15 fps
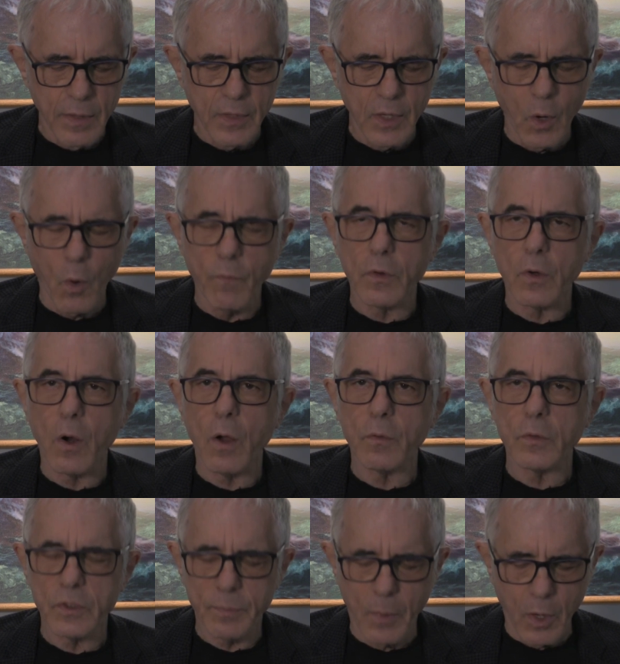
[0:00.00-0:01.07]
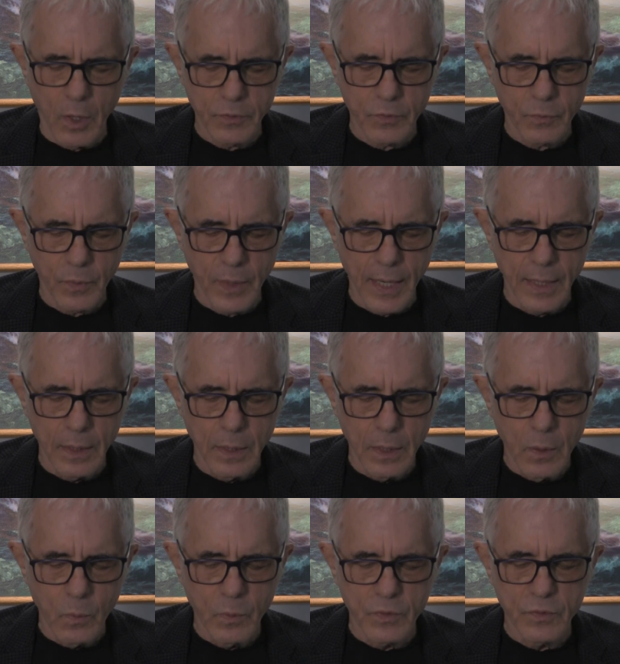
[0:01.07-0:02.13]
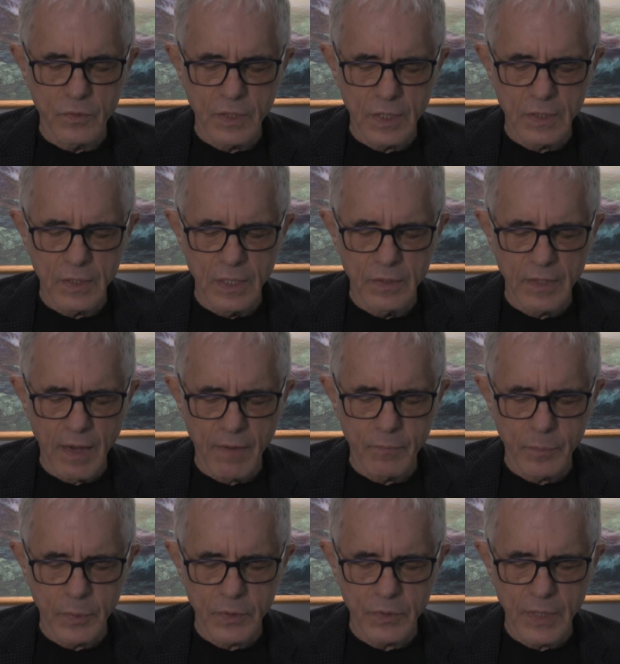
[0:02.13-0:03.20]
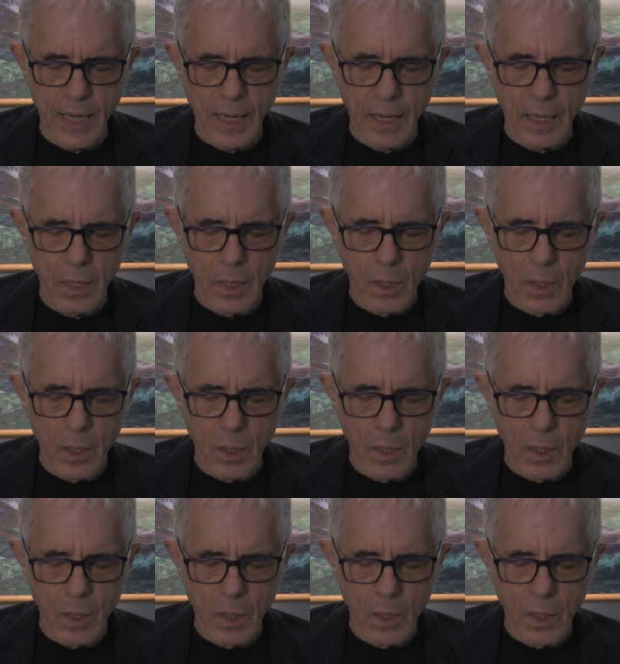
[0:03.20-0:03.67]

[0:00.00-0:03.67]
the overall response rate was 67%,